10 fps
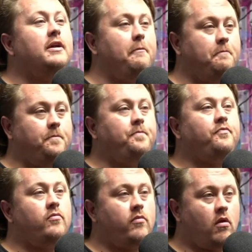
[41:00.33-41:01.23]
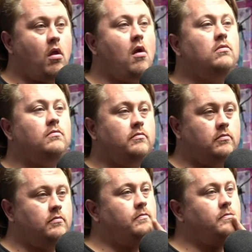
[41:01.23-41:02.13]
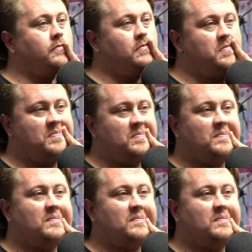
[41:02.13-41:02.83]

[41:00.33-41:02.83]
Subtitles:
Like we got to the point where I was like, these we're playing